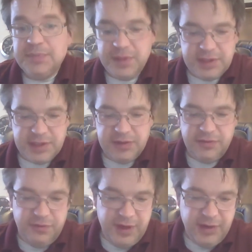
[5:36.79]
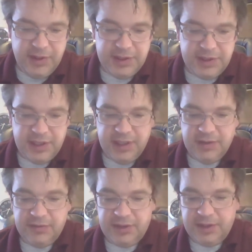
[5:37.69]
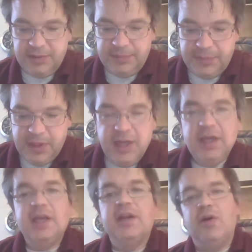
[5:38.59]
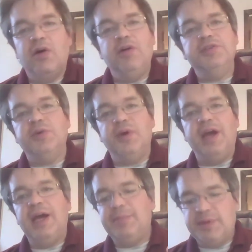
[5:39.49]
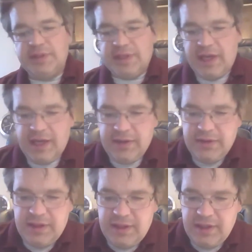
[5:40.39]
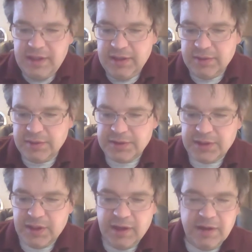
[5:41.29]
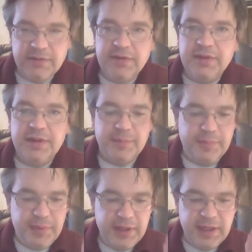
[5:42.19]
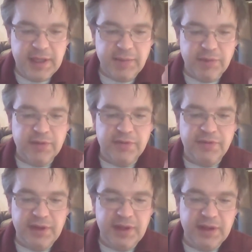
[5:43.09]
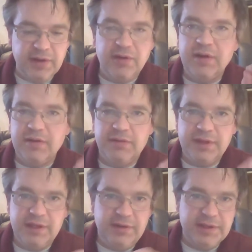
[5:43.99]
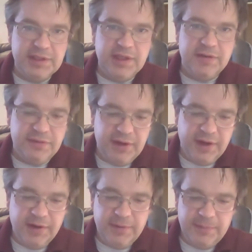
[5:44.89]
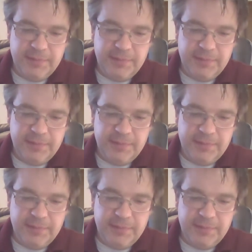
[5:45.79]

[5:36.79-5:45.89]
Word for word: This is very significant. And it also happens on the heels of the big reveal of the illicit affair.